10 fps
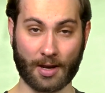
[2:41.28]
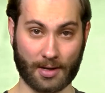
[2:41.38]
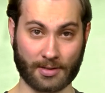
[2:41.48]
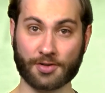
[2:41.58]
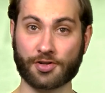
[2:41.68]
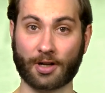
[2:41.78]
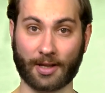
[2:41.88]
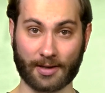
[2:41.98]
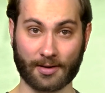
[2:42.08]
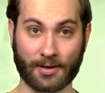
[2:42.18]

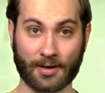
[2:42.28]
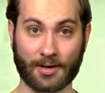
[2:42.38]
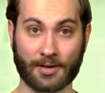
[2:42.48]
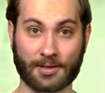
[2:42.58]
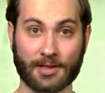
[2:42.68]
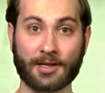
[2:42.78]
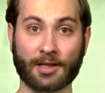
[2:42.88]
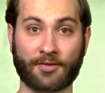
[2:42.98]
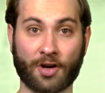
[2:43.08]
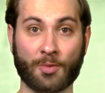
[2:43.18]
Additionally,
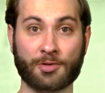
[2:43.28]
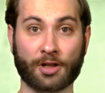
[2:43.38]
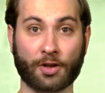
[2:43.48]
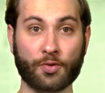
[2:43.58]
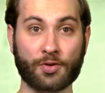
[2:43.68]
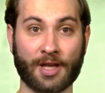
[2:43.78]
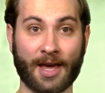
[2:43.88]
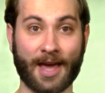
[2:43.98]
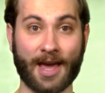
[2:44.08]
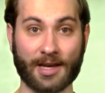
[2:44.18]
singular verbs lose
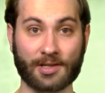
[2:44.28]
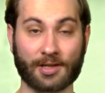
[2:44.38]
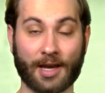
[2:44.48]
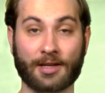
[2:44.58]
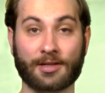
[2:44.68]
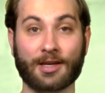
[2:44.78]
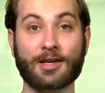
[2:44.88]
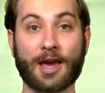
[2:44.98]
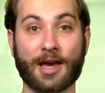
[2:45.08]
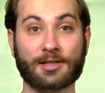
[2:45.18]
their s and
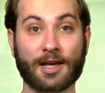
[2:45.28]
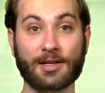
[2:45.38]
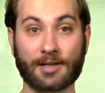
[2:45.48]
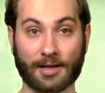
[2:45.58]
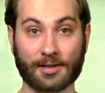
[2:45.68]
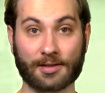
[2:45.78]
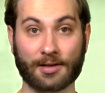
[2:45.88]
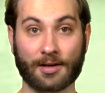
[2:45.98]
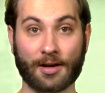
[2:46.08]
es endings.